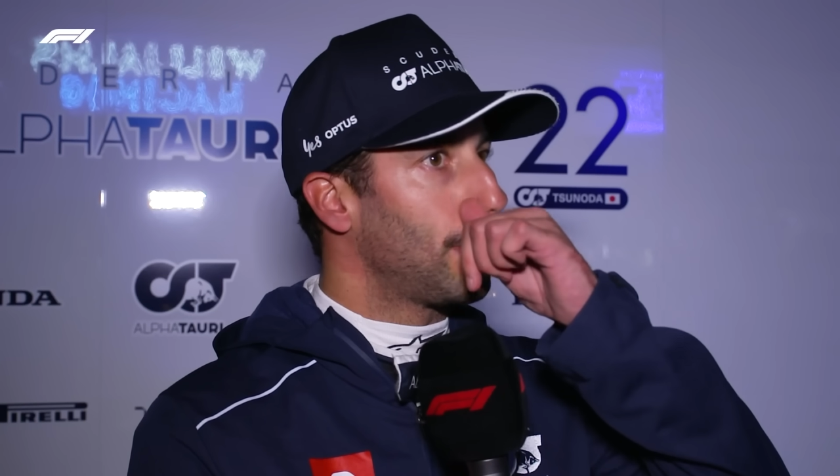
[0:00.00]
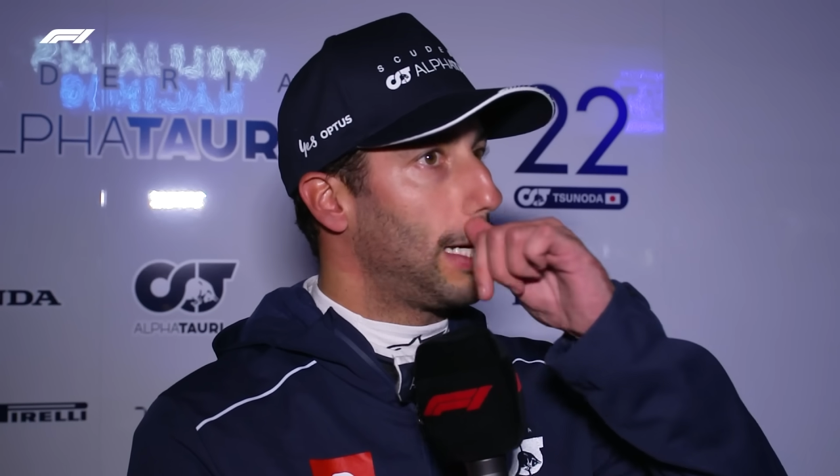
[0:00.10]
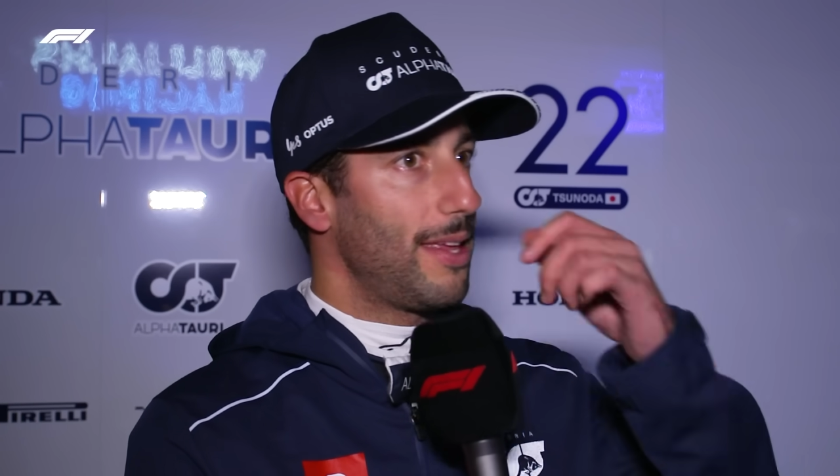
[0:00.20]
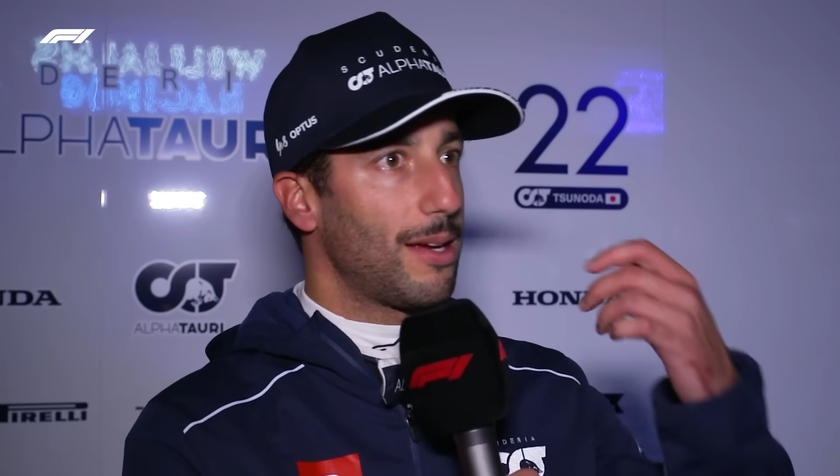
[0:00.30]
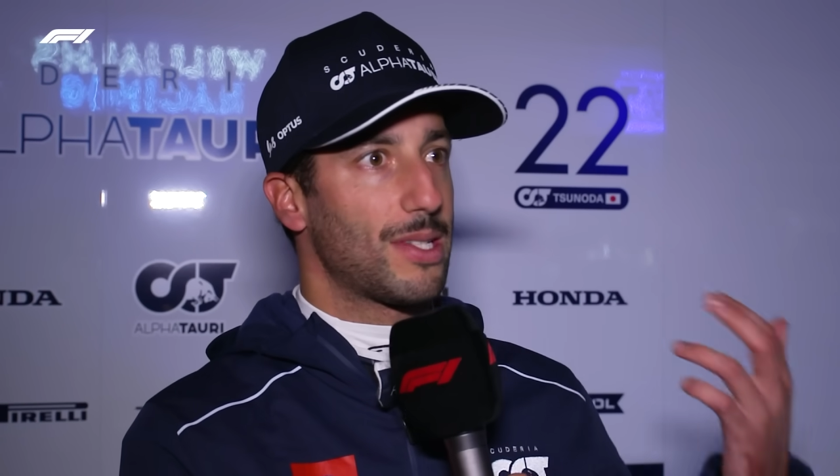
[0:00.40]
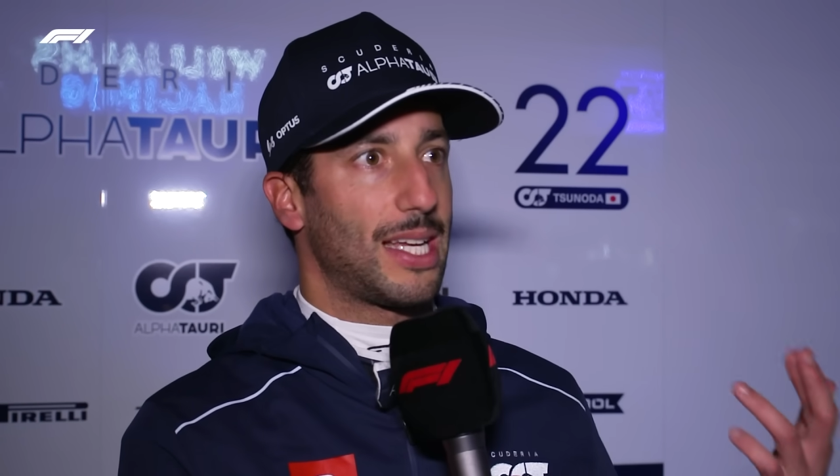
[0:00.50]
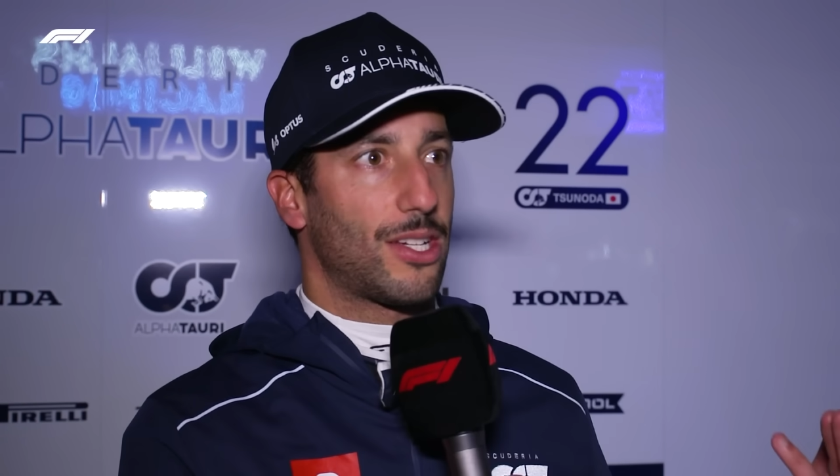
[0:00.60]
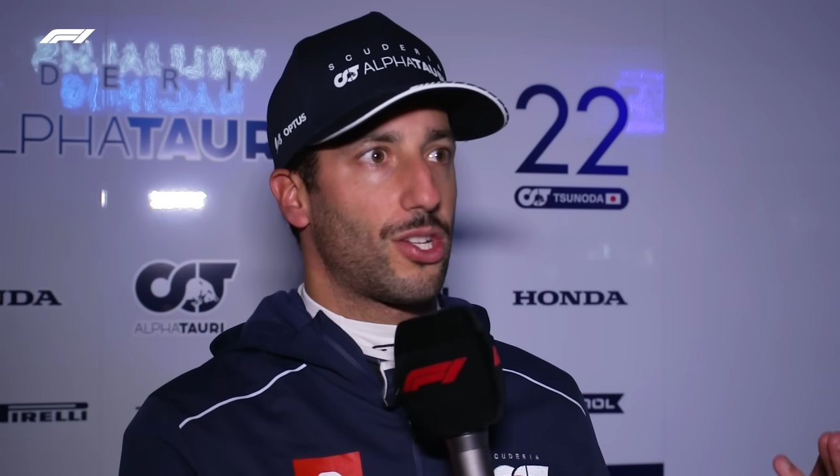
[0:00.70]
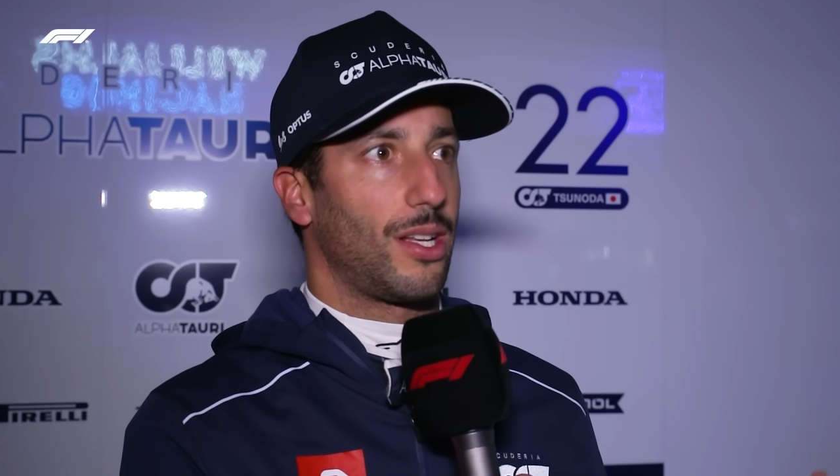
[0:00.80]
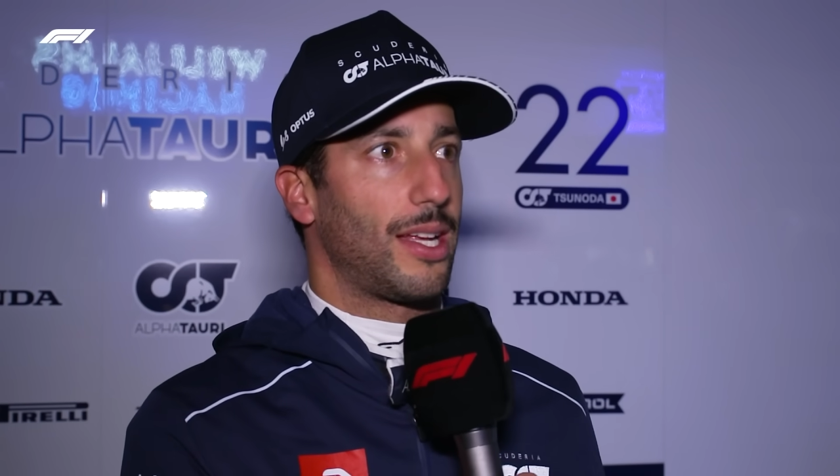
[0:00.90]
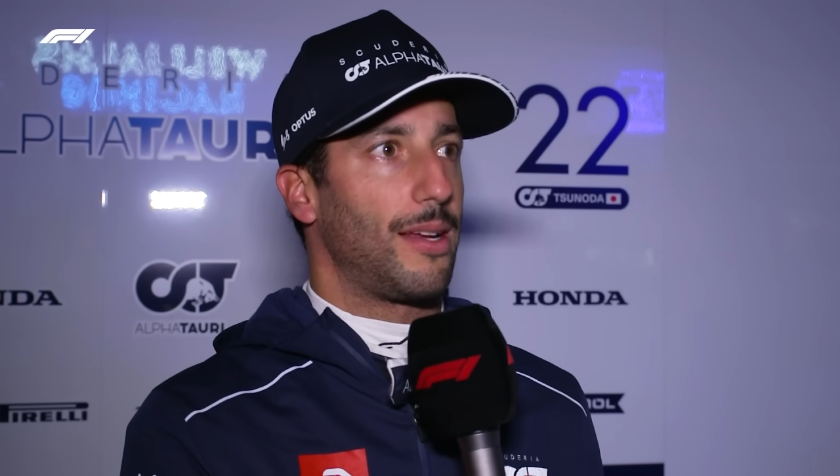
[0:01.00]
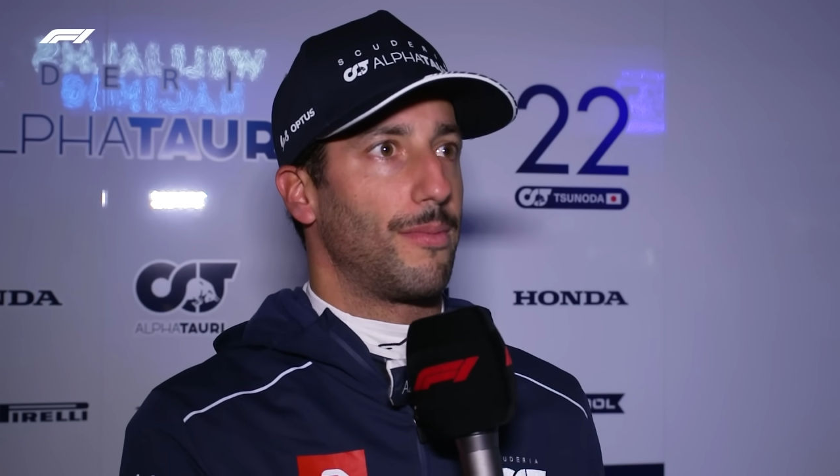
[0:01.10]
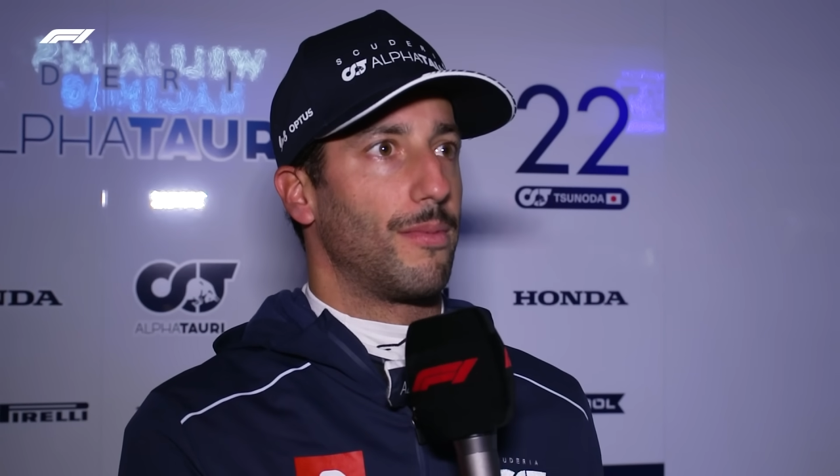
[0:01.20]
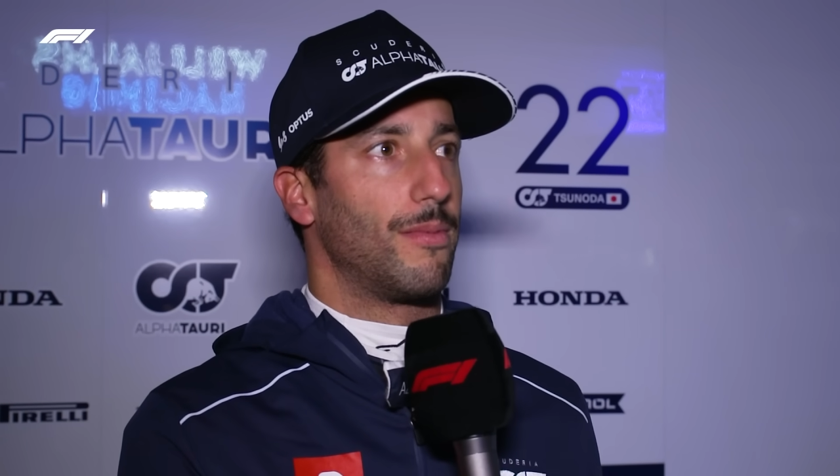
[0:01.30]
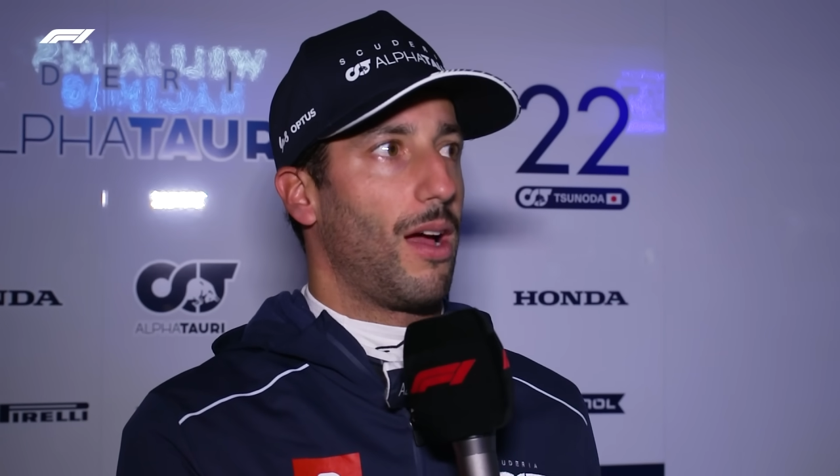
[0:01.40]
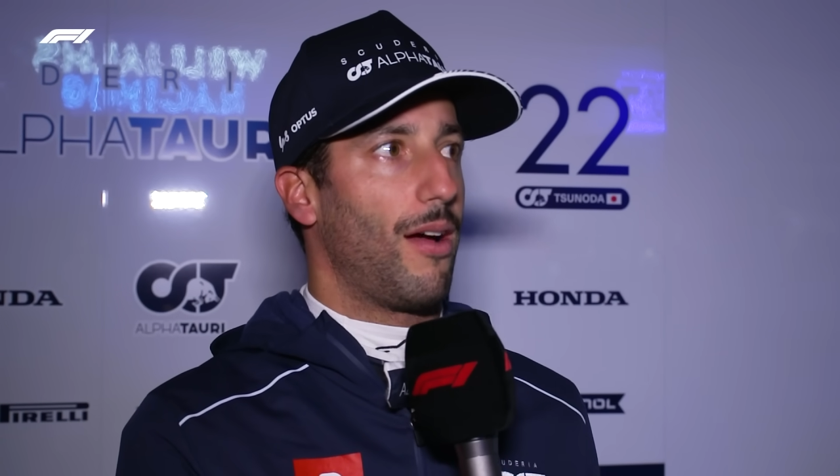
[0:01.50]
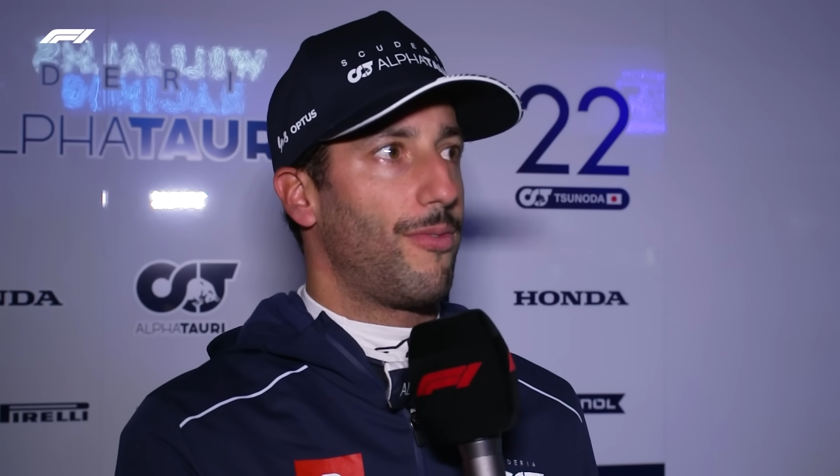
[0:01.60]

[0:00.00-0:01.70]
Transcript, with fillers: it was actually a